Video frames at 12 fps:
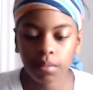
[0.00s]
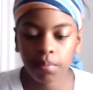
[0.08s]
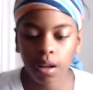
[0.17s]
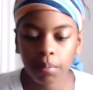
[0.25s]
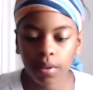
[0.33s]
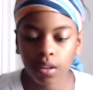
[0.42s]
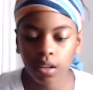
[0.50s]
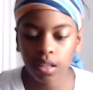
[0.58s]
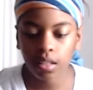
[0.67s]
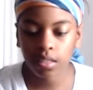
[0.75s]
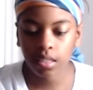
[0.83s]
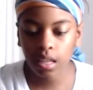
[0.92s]
popping on.
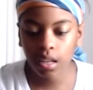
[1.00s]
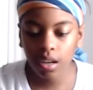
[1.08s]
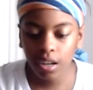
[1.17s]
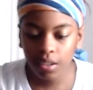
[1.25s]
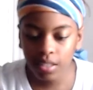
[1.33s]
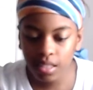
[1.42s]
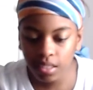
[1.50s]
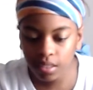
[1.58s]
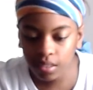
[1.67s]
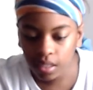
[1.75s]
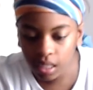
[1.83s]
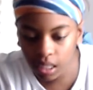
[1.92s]
It's like, are you
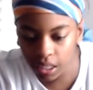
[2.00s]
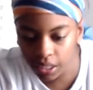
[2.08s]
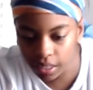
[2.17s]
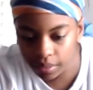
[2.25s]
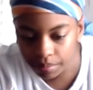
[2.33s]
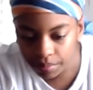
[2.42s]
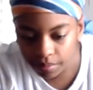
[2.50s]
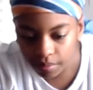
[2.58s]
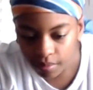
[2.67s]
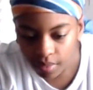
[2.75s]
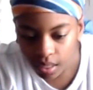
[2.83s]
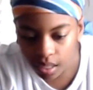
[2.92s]
still here?
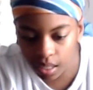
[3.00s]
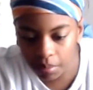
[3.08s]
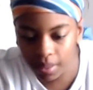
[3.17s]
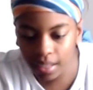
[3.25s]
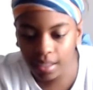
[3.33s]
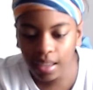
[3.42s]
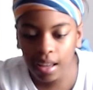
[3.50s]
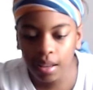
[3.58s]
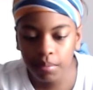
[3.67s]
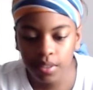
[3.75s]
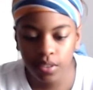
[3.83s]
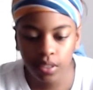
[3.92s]
And I'm like, yeah, I'm
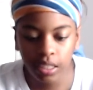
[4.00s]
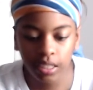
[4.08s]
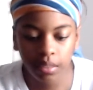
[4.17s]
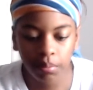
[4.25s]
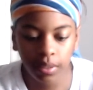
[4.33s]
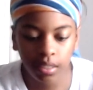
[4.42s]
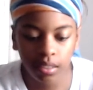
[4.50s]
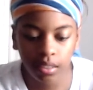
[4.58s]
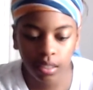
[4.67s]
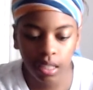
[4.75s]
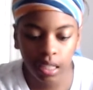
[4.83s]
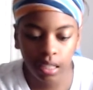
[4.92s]
still here, but like,